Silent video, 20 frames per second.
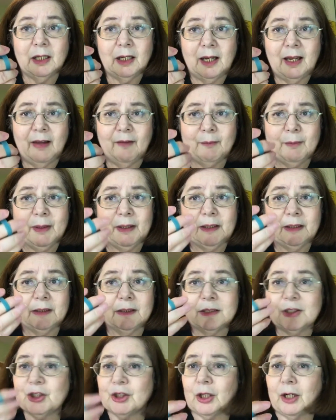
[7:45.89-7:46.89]
have been
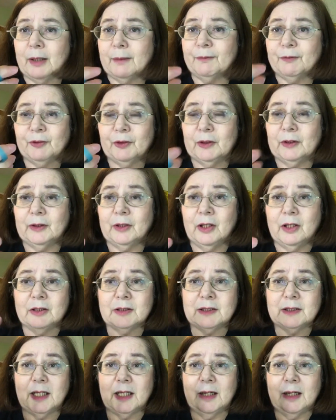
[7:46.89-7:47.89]
sharp for a long
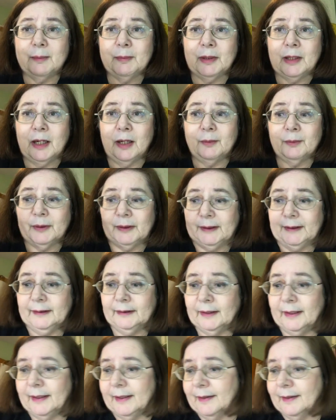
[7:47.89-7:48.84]
time, and I really like